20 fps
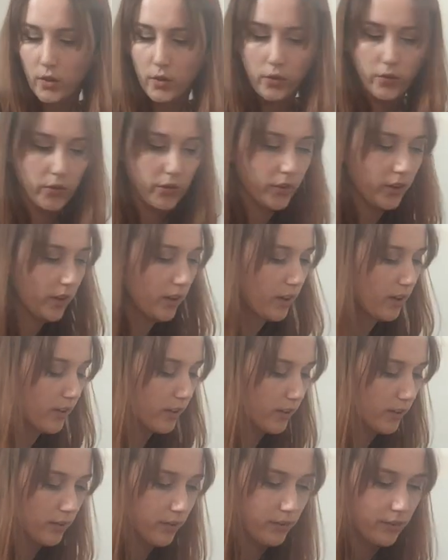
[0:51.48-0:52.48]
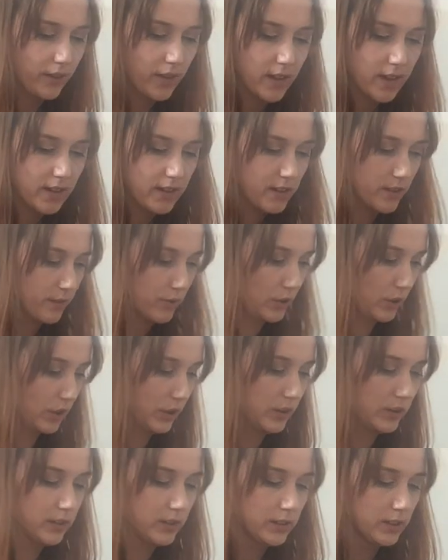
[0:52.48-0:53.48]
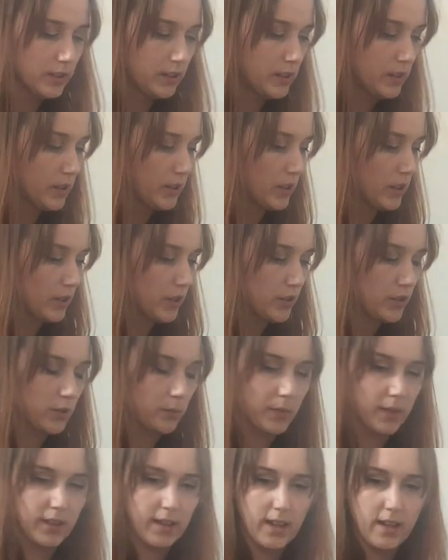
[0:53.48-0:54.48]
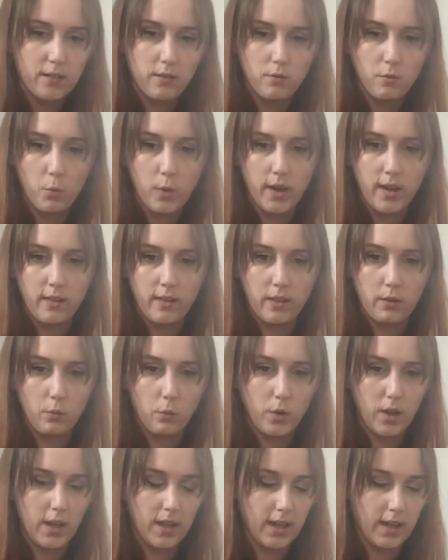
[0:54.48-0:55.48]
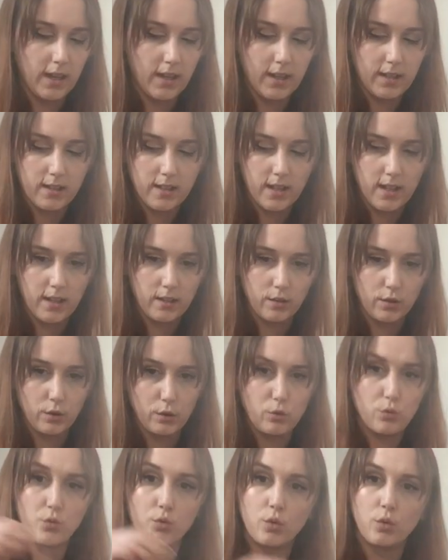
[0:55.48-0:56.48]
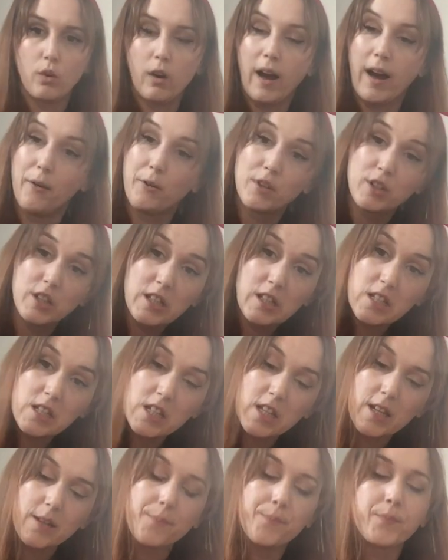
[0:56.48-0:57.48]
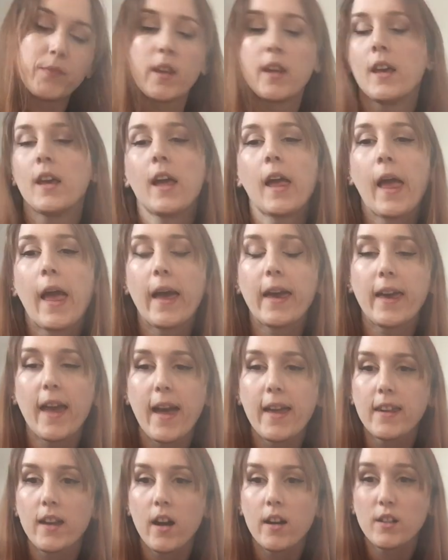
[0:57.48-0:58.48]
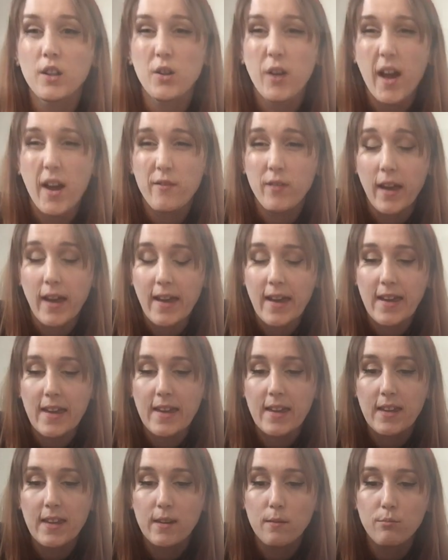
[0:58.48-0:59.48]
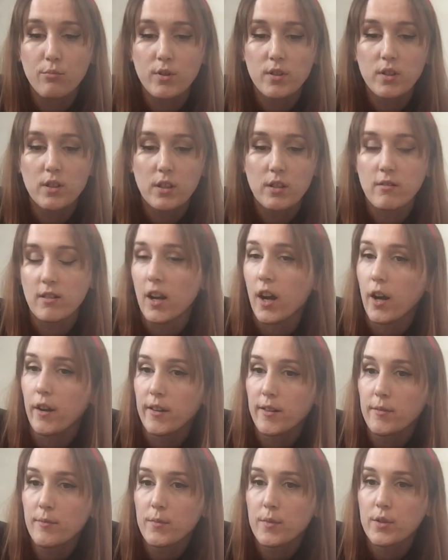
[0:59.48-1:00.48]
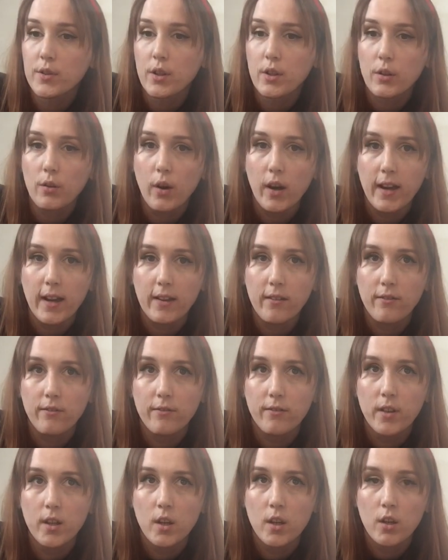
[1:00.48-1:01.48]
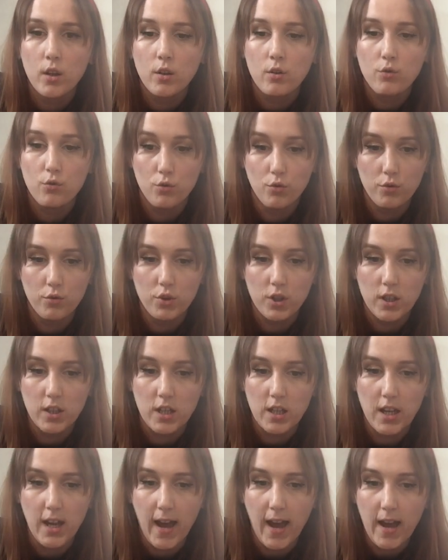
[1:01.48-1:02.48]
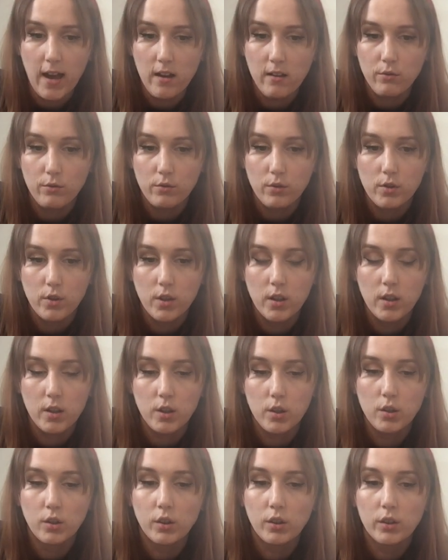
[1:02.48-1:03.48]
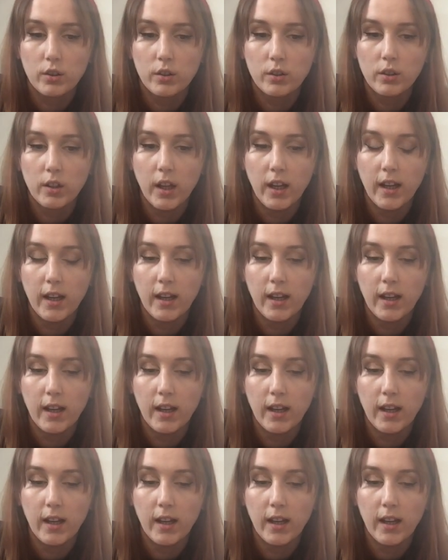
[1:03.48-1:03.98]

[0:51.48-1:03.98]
So first of all, to begin with, we need to draw our Gigi. Again, I don't have a printer at home, so I've drawn Gigi out. You can